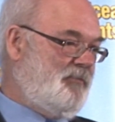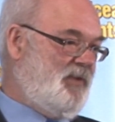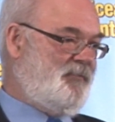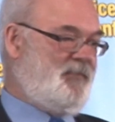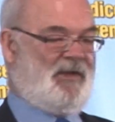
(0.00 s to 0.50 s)

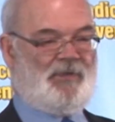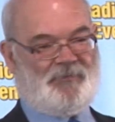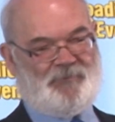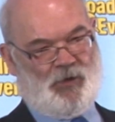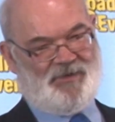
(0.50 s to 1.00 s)
My father
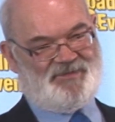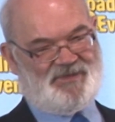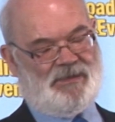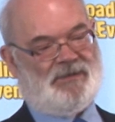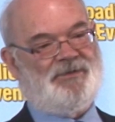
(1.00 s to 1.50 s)

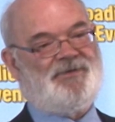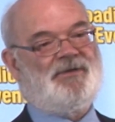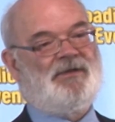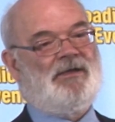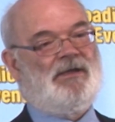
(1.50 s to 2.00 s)
volunteered
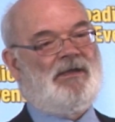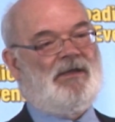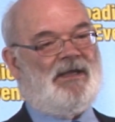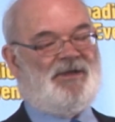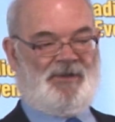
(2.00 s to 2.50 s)

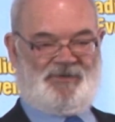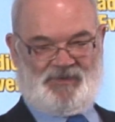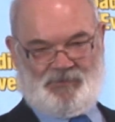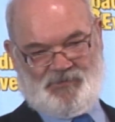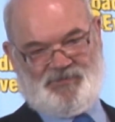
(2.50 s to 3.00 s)
in
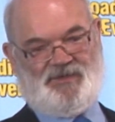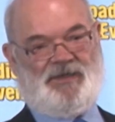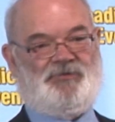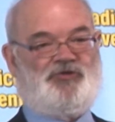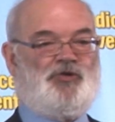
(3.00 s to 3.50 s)

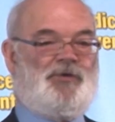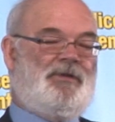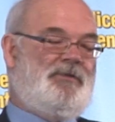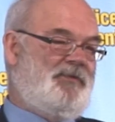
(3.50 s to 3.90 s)
1938 to join